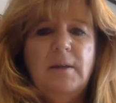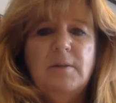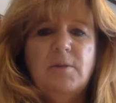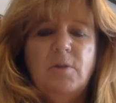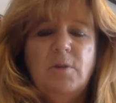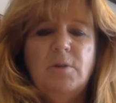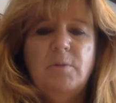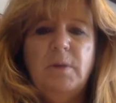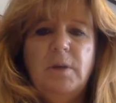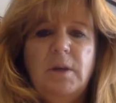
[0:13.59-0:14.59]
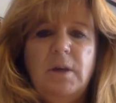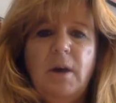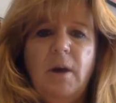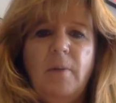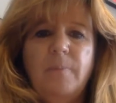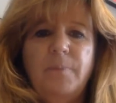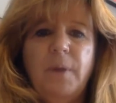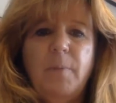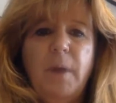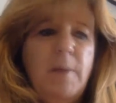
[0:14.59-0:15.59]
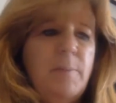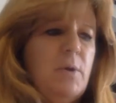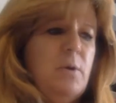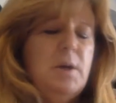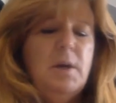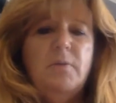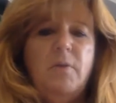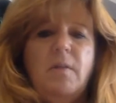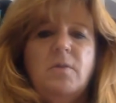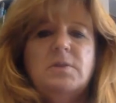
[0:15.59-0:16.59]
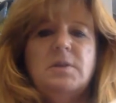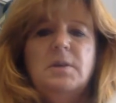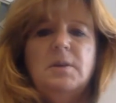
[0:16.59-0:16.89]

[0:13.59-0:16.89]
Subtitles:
It's going to be a paper that looks,